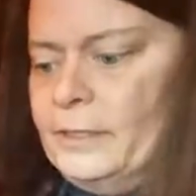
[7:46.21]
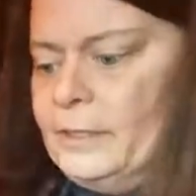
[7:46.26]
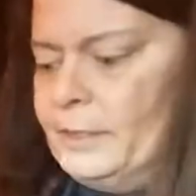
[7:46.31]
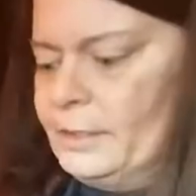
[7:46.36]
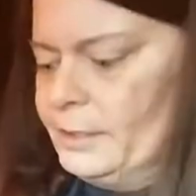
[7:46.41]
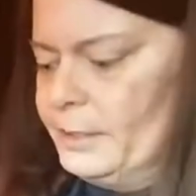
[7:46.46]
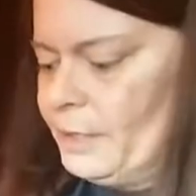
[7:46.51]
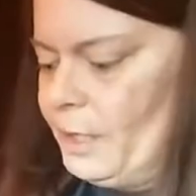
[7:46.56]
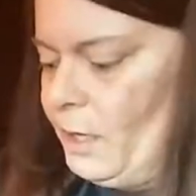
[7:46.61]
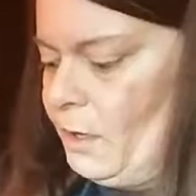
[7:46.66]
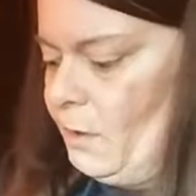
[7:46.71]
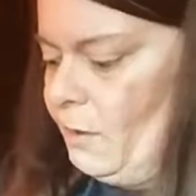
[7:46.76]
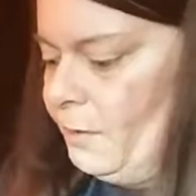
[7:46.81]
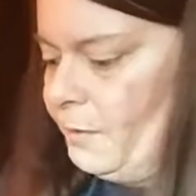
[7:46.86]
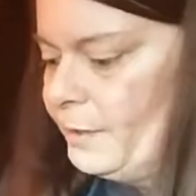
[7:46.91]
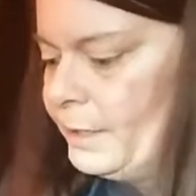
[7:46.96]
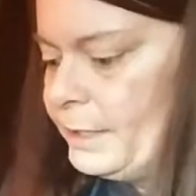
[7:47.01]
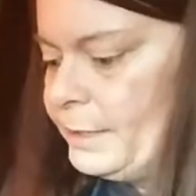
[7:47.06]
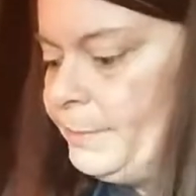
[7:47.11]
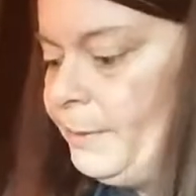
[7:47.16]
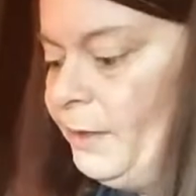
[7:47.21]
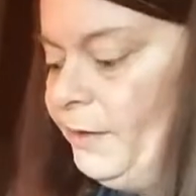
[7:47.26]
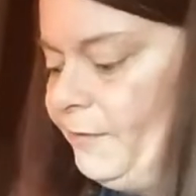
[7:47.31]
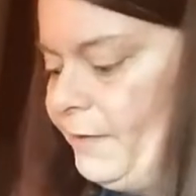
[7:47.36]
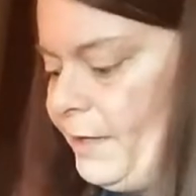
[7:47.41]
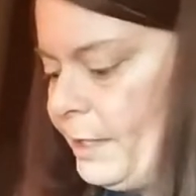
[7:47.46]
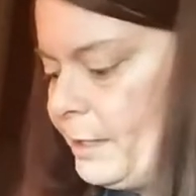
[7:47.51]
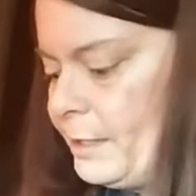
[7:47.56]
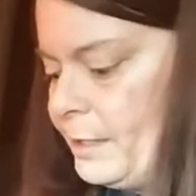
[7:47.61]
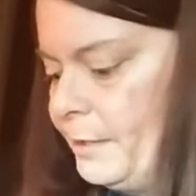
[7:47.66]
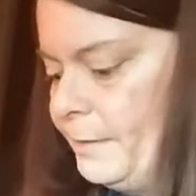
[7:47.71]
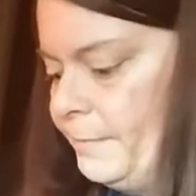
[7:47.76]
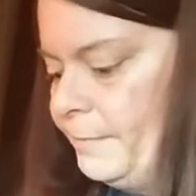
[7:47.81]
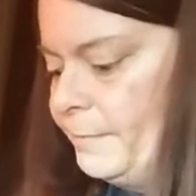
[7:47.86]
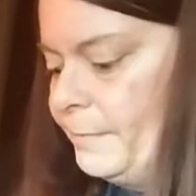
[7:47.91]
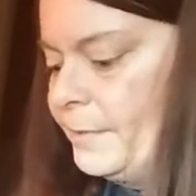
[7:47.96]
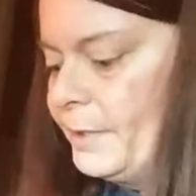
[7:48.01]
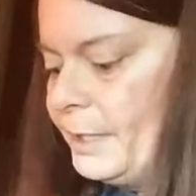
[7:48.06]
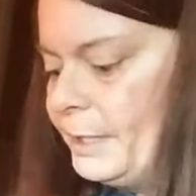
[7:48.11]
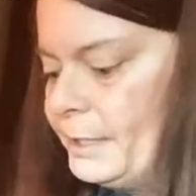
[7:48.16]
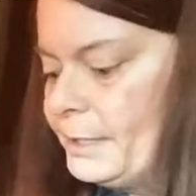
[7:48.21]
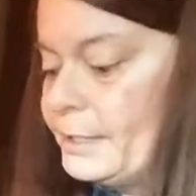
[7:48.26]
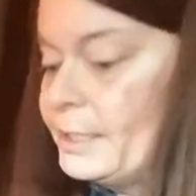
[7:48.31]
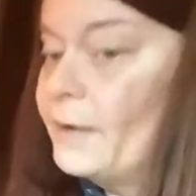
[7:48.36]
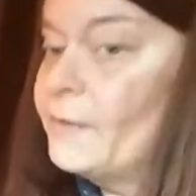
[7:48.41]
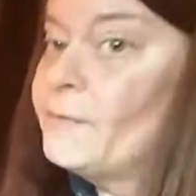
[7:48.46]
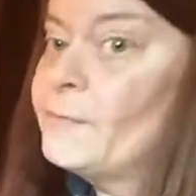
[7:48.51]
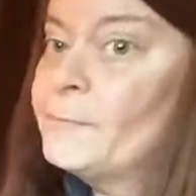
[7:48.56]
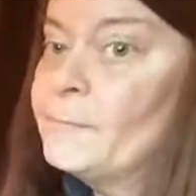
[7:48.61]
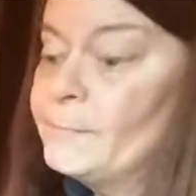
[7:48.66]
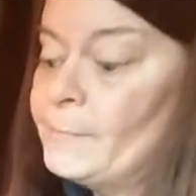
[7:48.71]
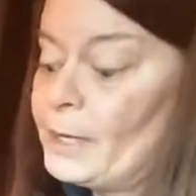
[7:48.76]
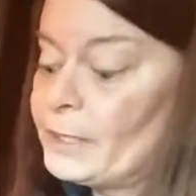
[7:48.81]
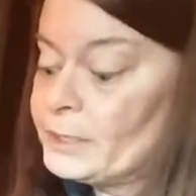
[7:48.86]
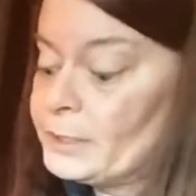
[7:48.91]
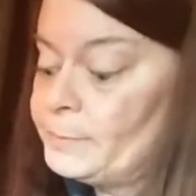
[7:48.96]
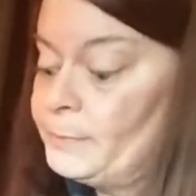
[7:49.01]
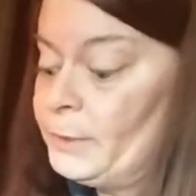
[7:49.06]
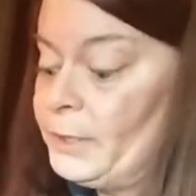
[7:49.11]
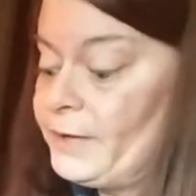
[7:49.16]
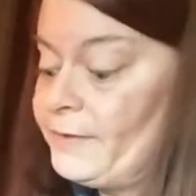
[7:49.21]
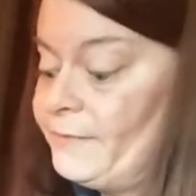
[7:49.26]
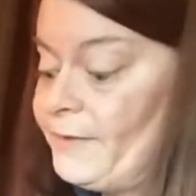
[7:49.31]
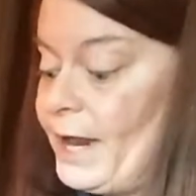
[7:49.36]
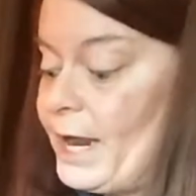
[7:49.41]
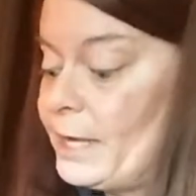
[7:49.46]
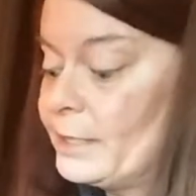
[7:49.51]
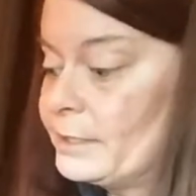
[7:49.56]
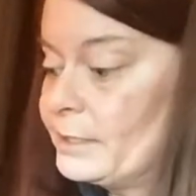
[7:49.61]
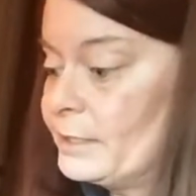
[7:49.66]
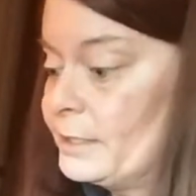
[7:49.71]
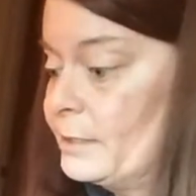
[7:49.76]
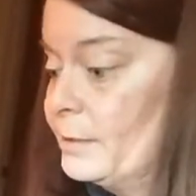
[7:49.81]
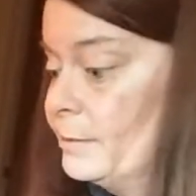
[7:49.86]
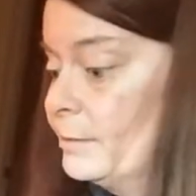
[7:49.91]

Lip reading: So that's perfect. This stuff melts pretty fast.